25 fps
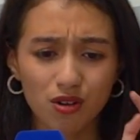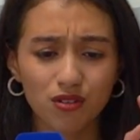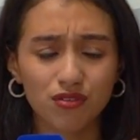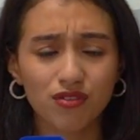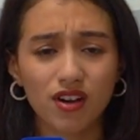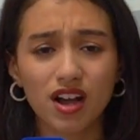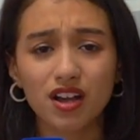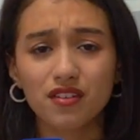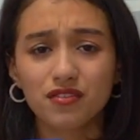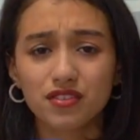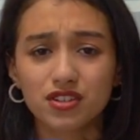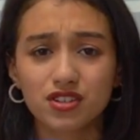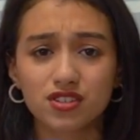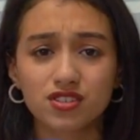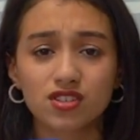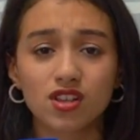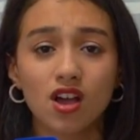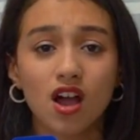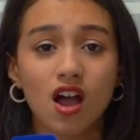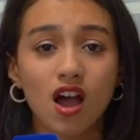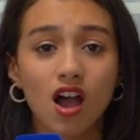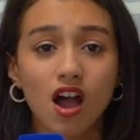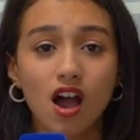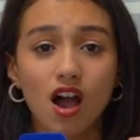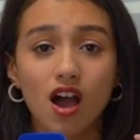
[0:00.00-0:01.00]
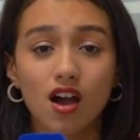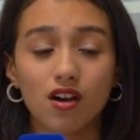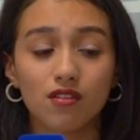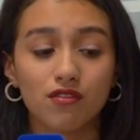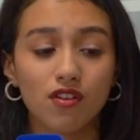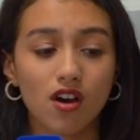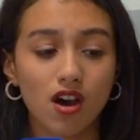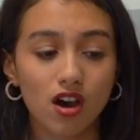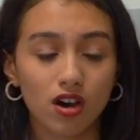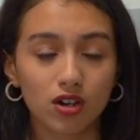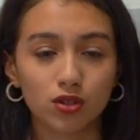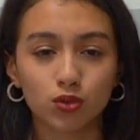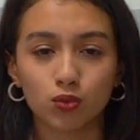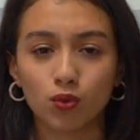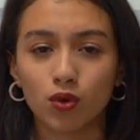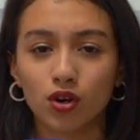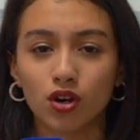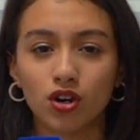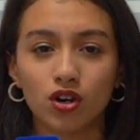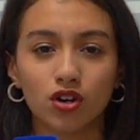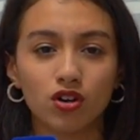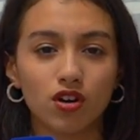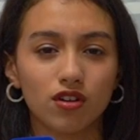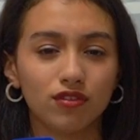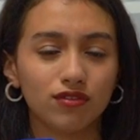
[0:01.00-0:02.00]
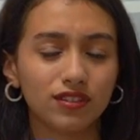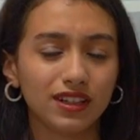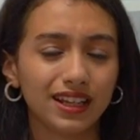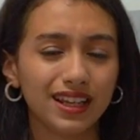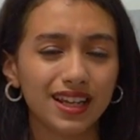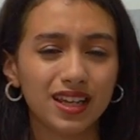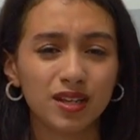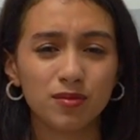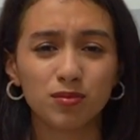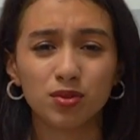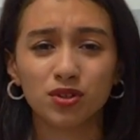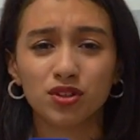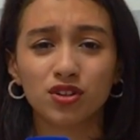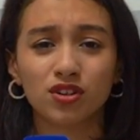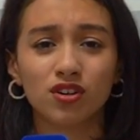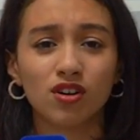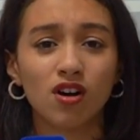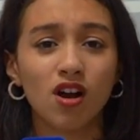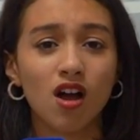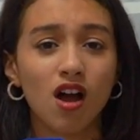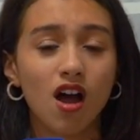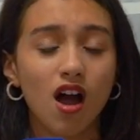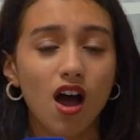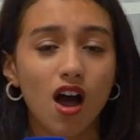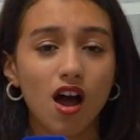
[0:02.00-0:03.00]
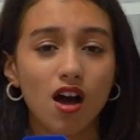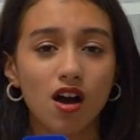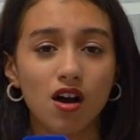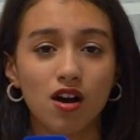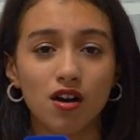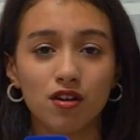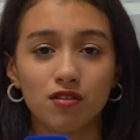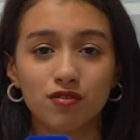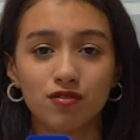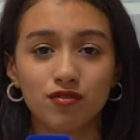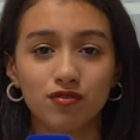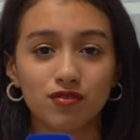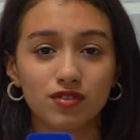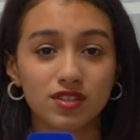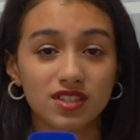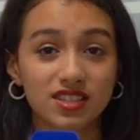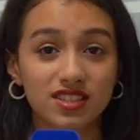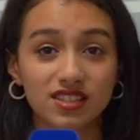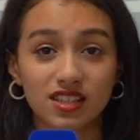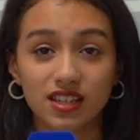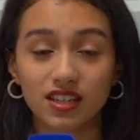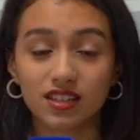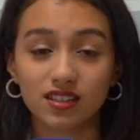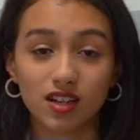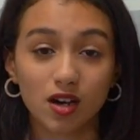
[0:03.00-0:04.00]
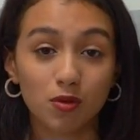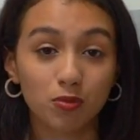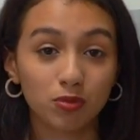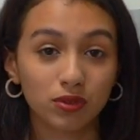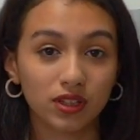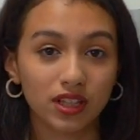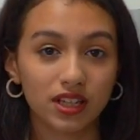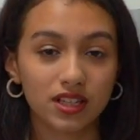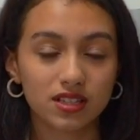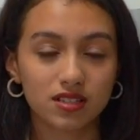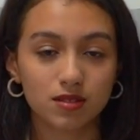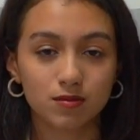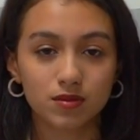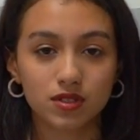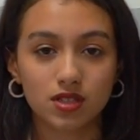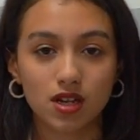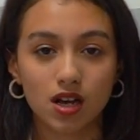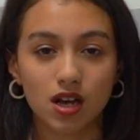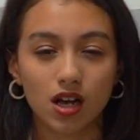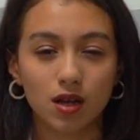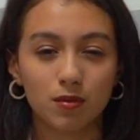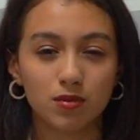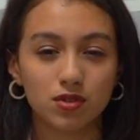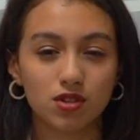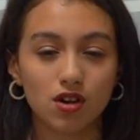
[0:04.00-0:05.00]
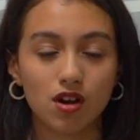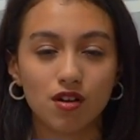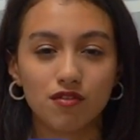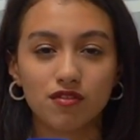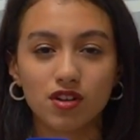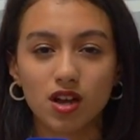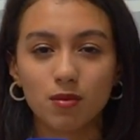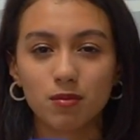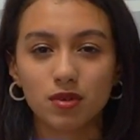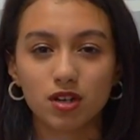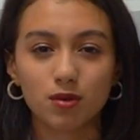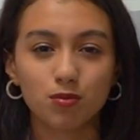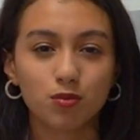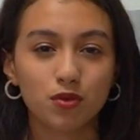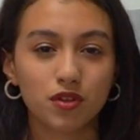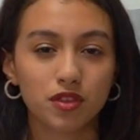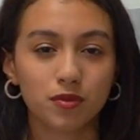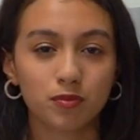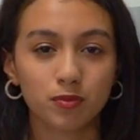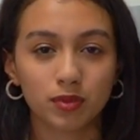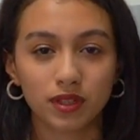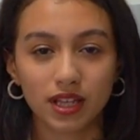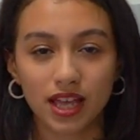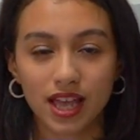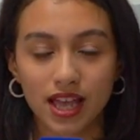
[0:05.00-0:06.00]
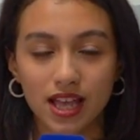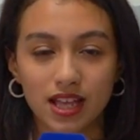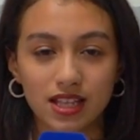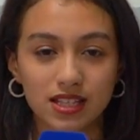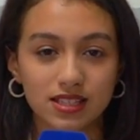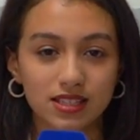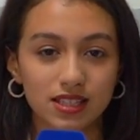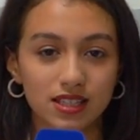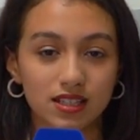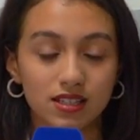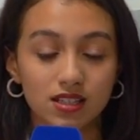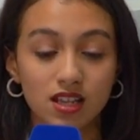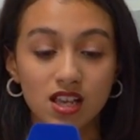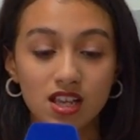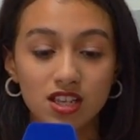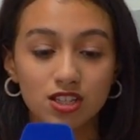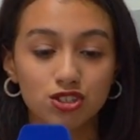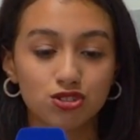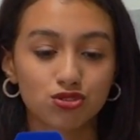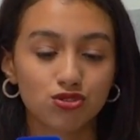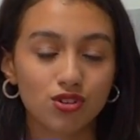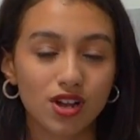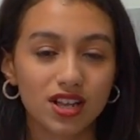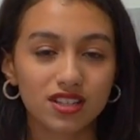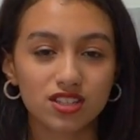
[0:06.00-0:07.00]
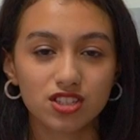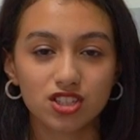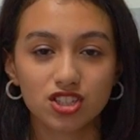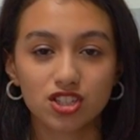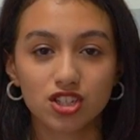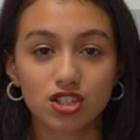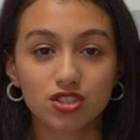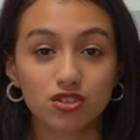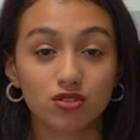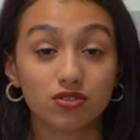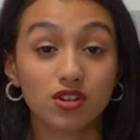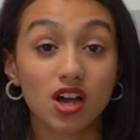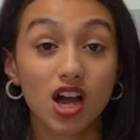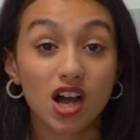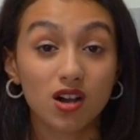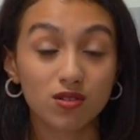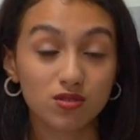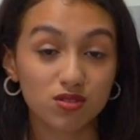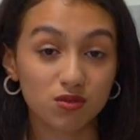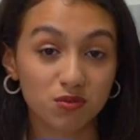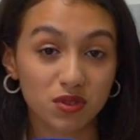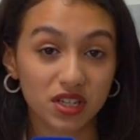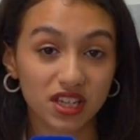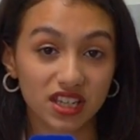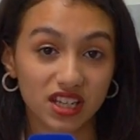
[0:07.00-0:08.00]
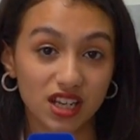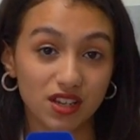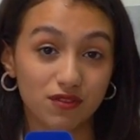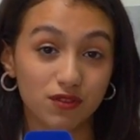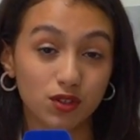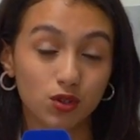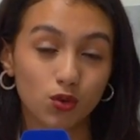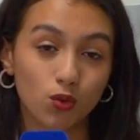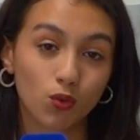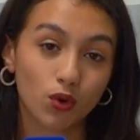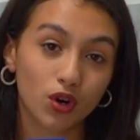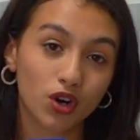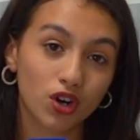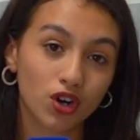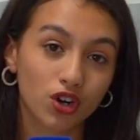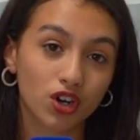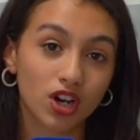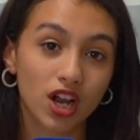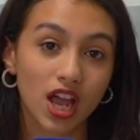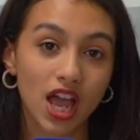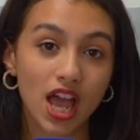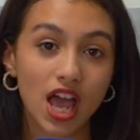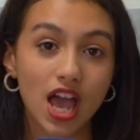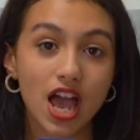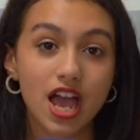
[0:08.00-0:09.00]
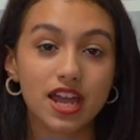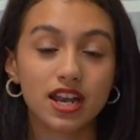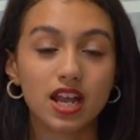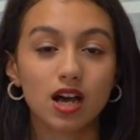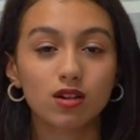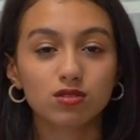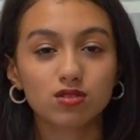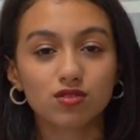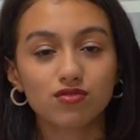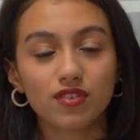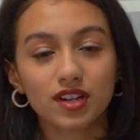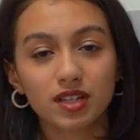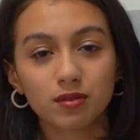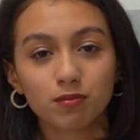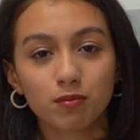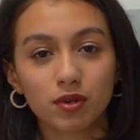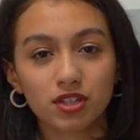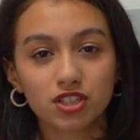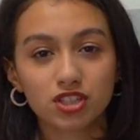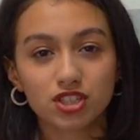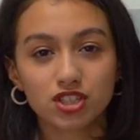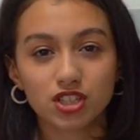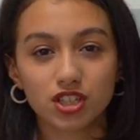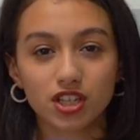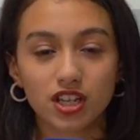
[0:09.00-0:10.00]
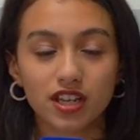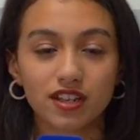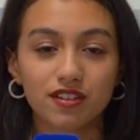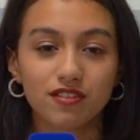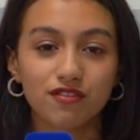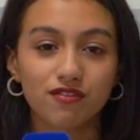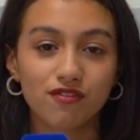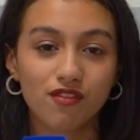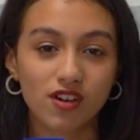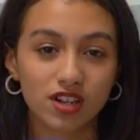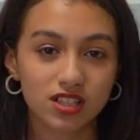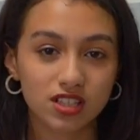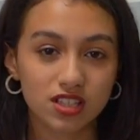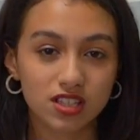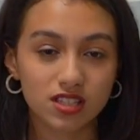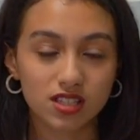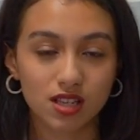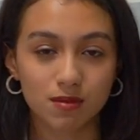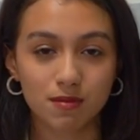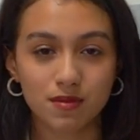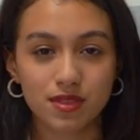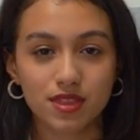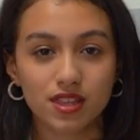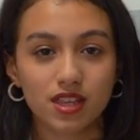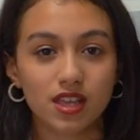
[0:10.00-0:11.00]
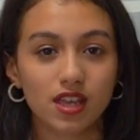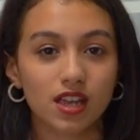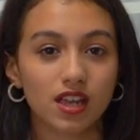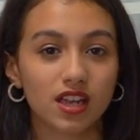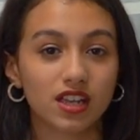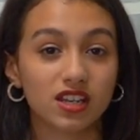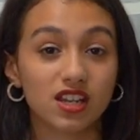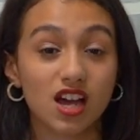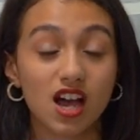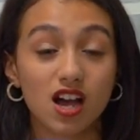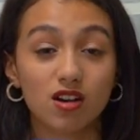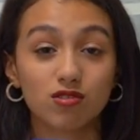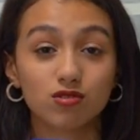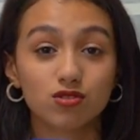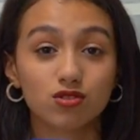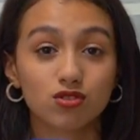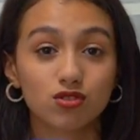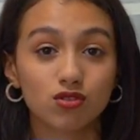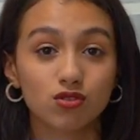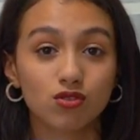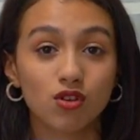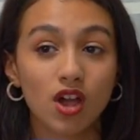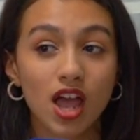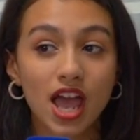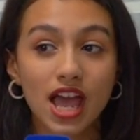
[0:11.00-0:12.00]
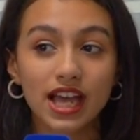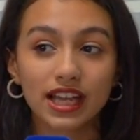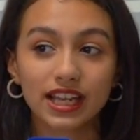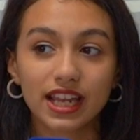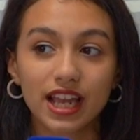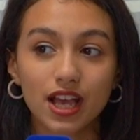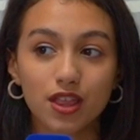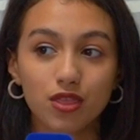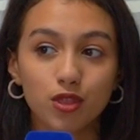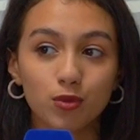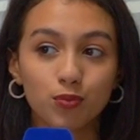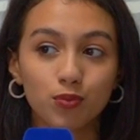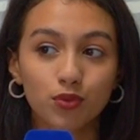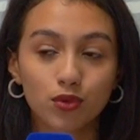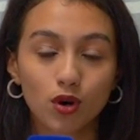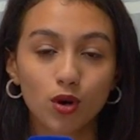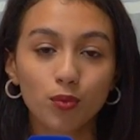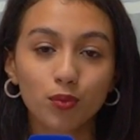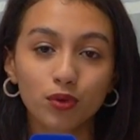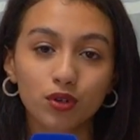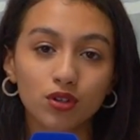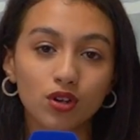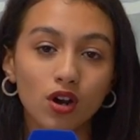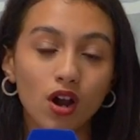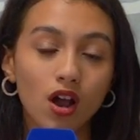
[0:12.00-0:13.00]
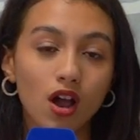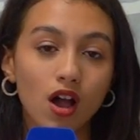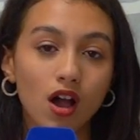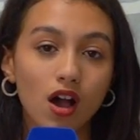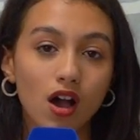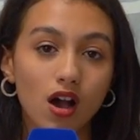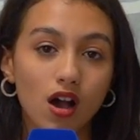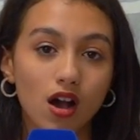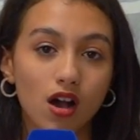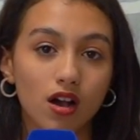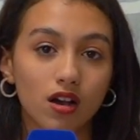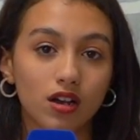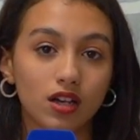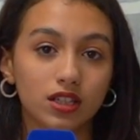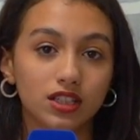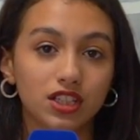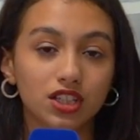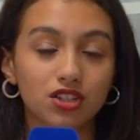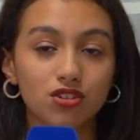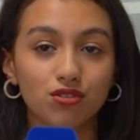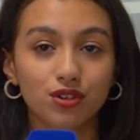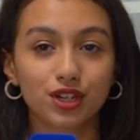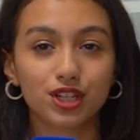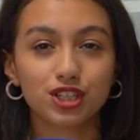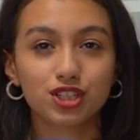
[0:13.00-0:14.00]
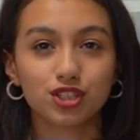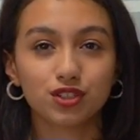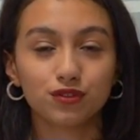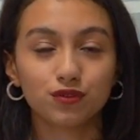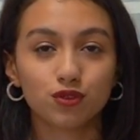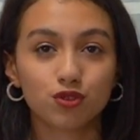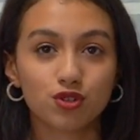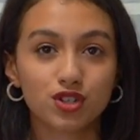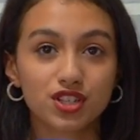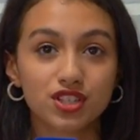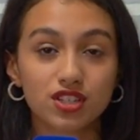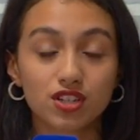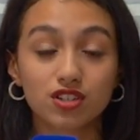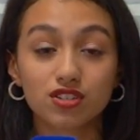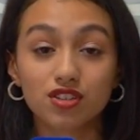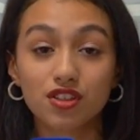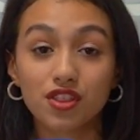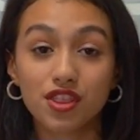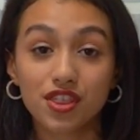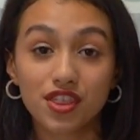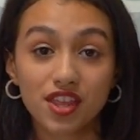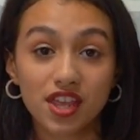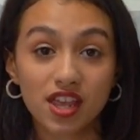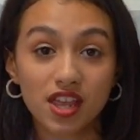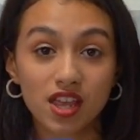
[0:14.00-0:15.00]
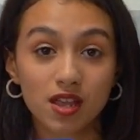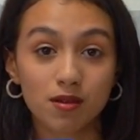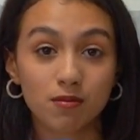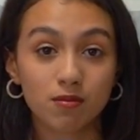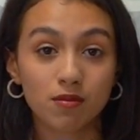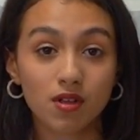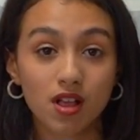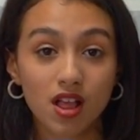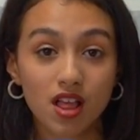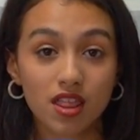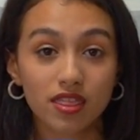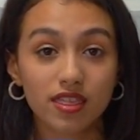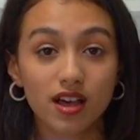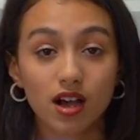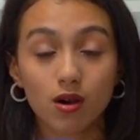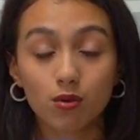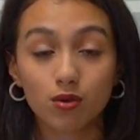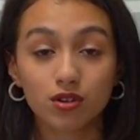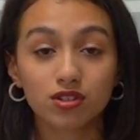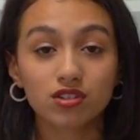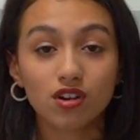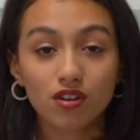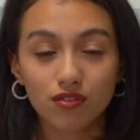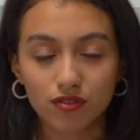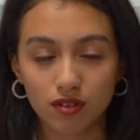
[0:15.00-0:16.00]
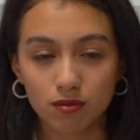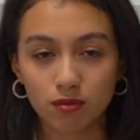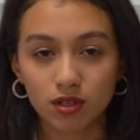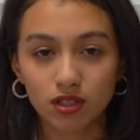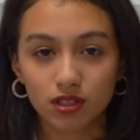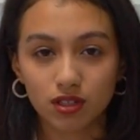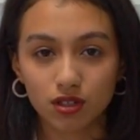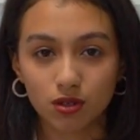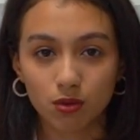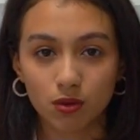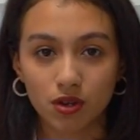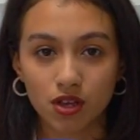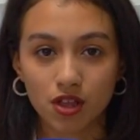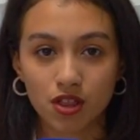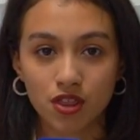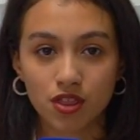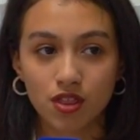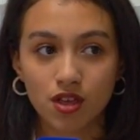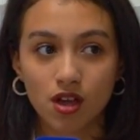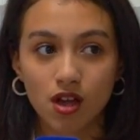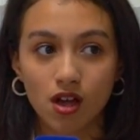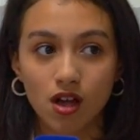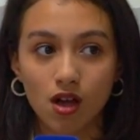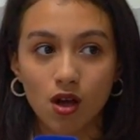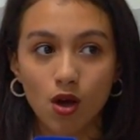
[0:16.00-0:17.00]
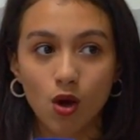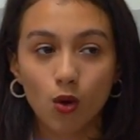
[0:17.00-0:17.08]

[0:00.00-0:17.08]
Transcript: our five years of hard work, of labor, of staying up late sometimes, of coming up with plans and strategies on how to make an event work and how to find budget and fund something and how to get the proper uh, decoration for a certain theme that we're not familiar with.